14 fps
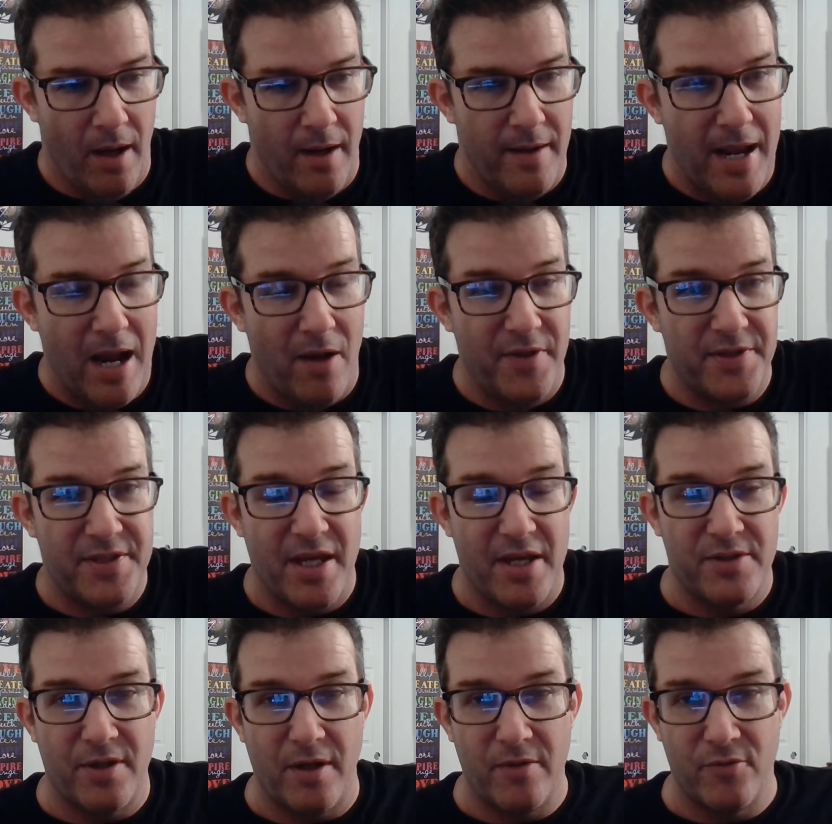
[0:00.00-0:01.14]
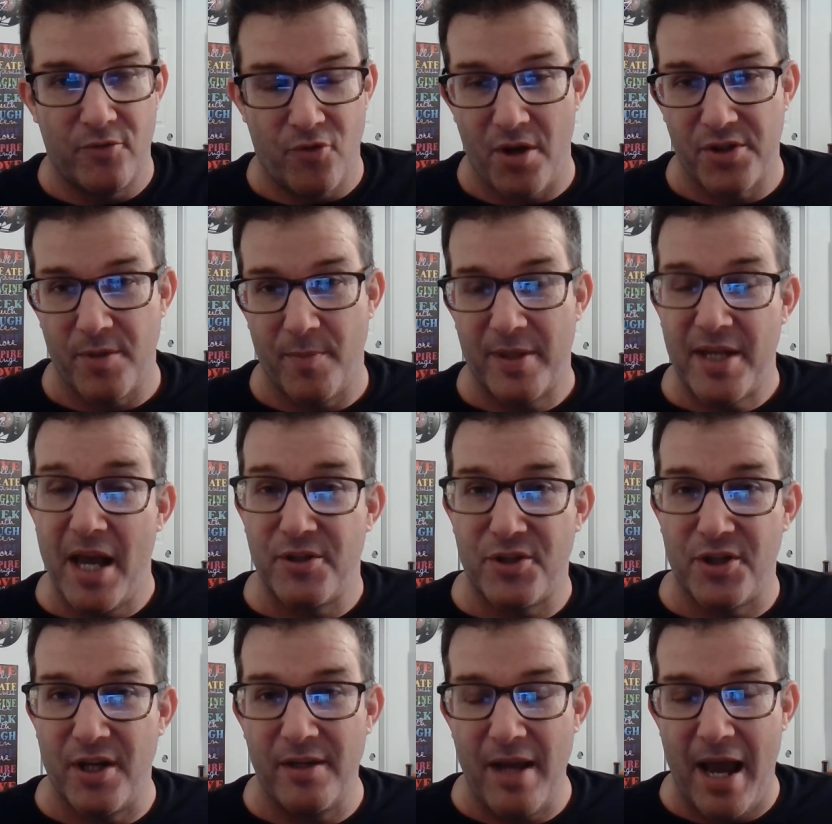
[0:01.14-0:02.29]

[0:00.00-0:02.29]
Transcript: Now, this has drawn some attention